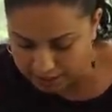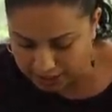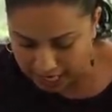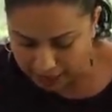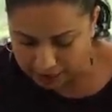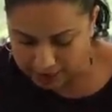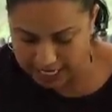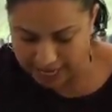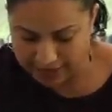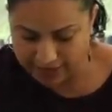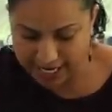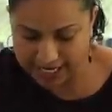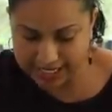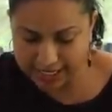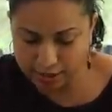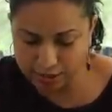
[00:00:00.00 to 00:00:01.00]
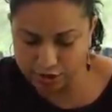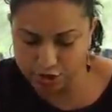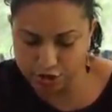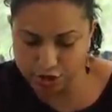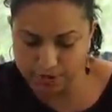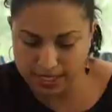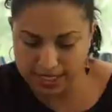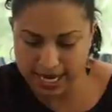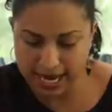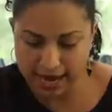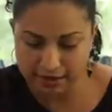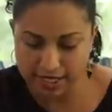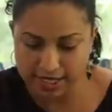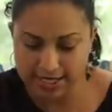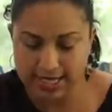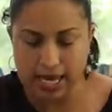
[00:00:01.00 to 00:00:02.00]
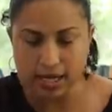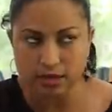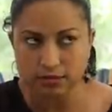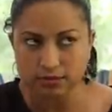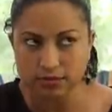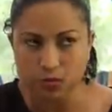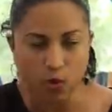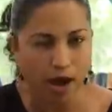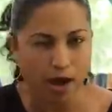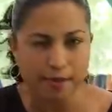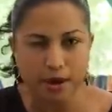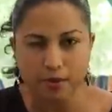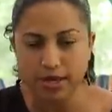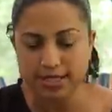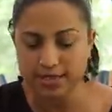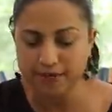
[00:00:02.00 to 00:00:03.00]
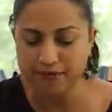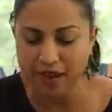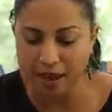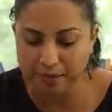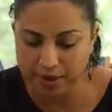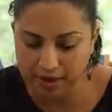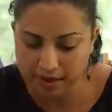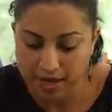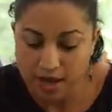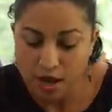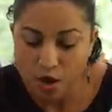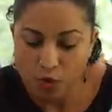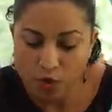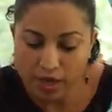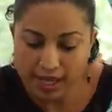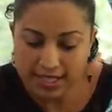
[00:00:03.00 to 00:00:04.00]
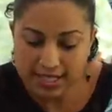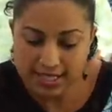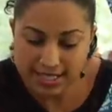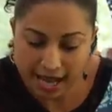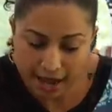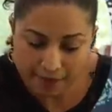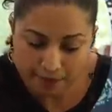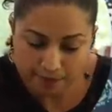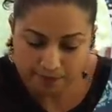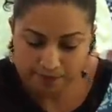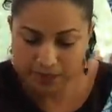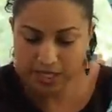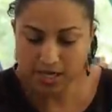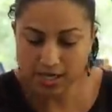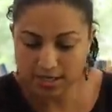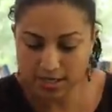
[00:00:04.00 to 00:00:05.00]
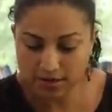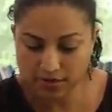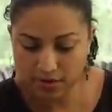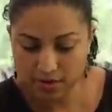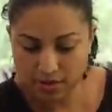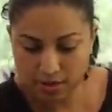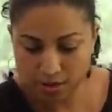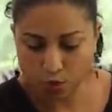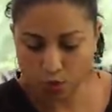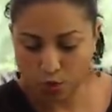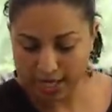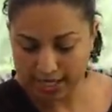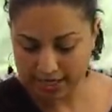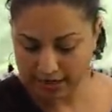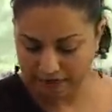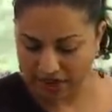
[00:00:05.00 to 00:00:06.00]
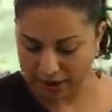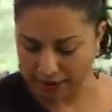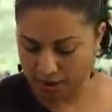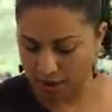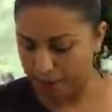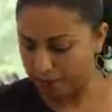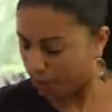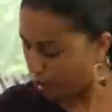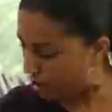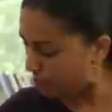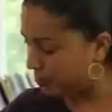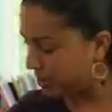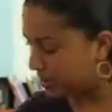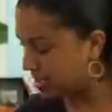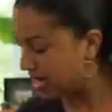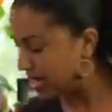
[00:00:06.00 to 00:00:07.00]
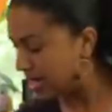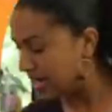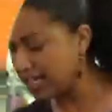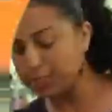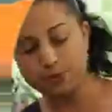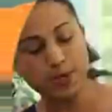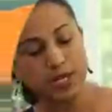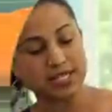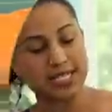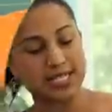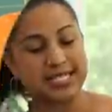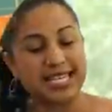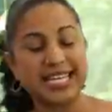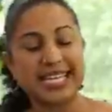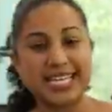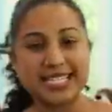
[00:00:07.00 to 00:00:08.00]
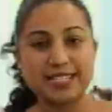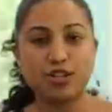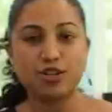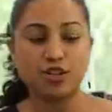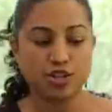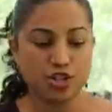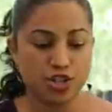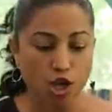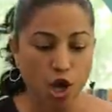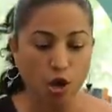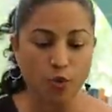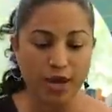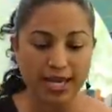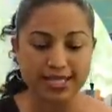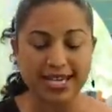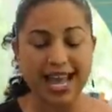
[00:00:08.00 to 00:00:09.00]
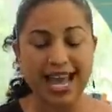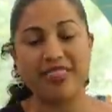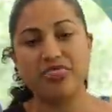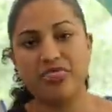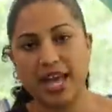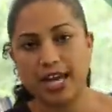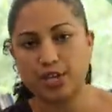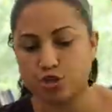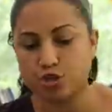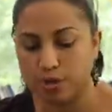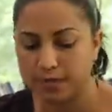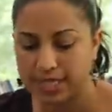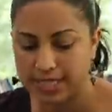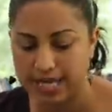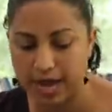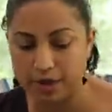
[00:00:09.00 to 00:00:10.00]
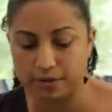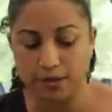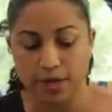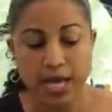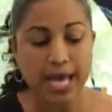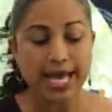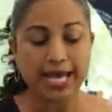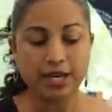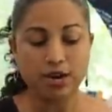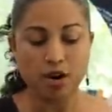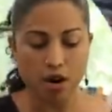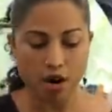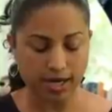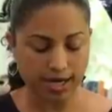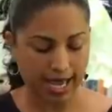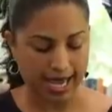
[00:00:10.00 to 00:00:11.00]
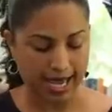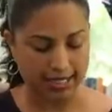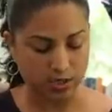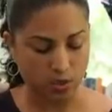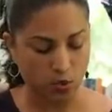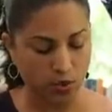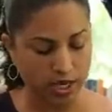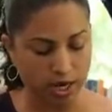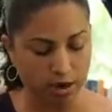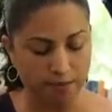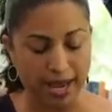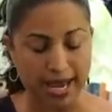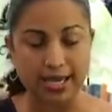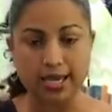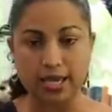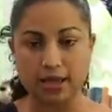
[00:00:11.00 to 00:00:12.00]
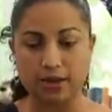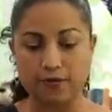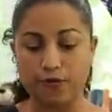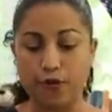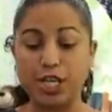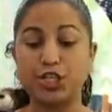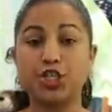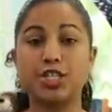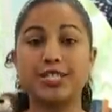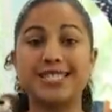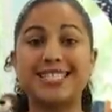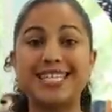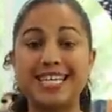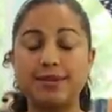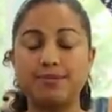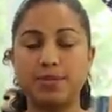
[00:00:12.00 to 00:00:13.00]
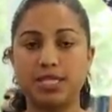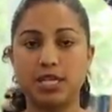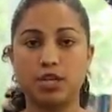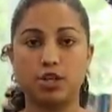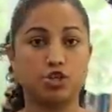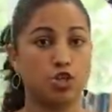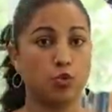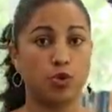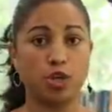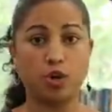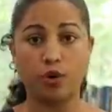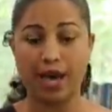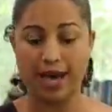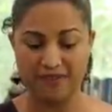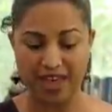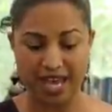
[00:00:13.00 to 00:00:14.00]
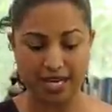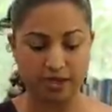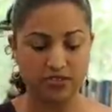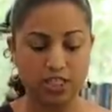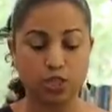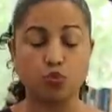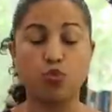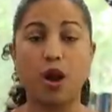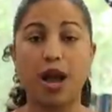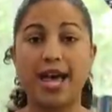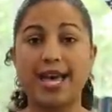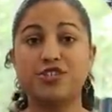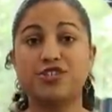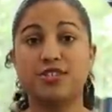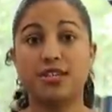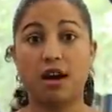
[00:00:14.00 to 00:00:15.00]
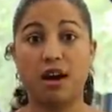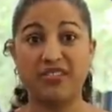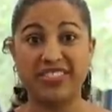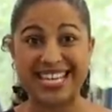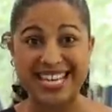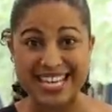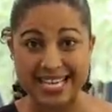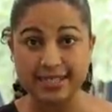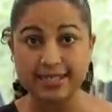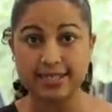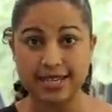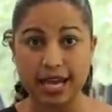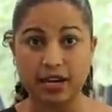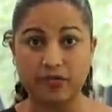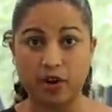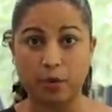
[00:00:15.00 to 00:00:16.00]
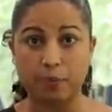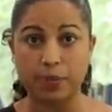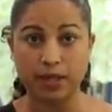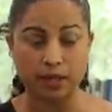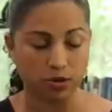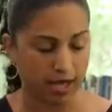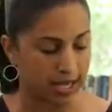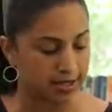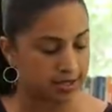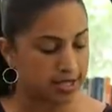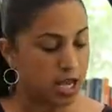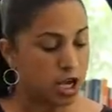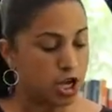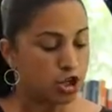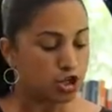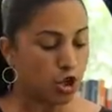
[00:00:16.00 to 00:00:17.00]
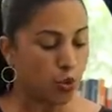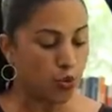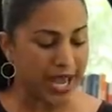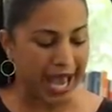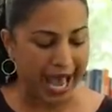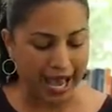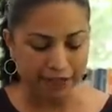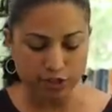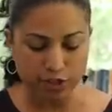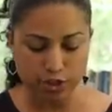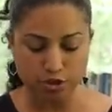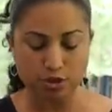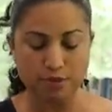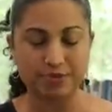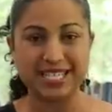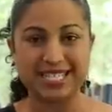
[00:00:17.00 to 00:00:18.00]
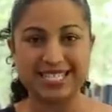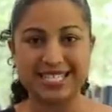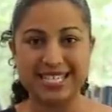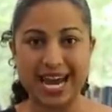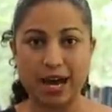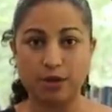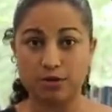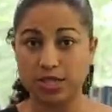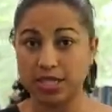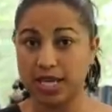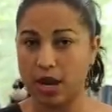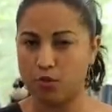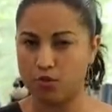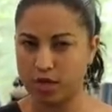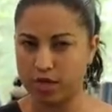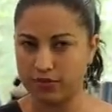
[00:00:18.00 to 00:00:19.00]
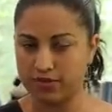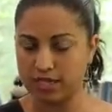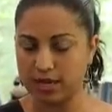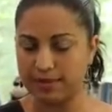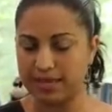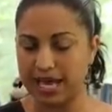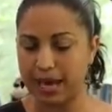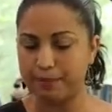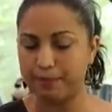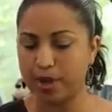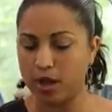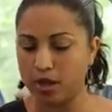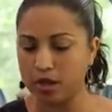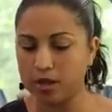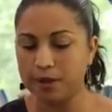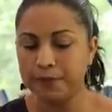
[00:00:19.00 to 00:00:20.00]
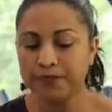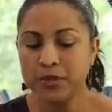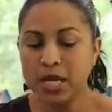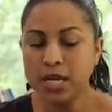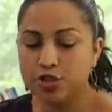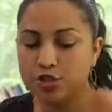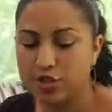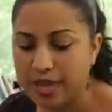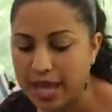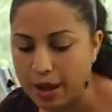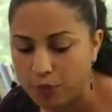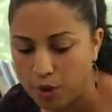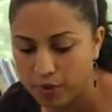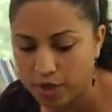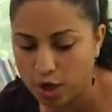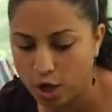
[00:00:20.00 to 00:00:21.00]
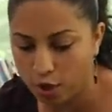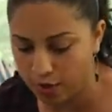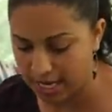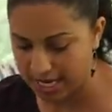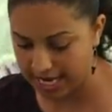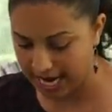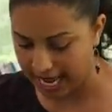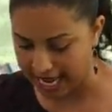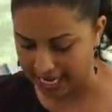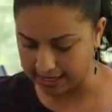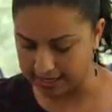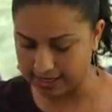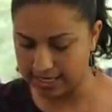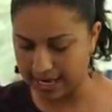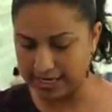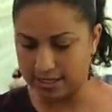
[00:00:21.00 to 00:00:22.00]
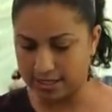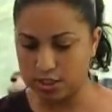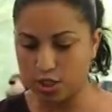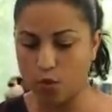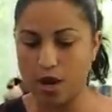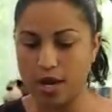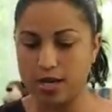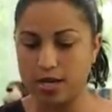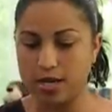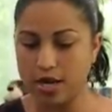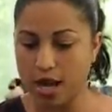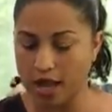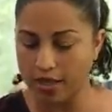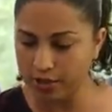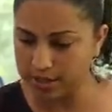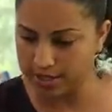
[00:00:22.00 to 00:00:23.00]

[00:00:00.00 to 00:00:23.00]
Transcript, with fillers: allowance and then it tells you trim it down. And it's like, why am I wasting fabric? Well, it's not because of you're wasting fabric on purpose. It's because it's easier to sew it and then trim it down. In our case, we are making French seams here so we don't have any of these raw edges on the inside of our pillowcase. So we have to trim this down to get rid of some of that bulk so that when we go in next and sew another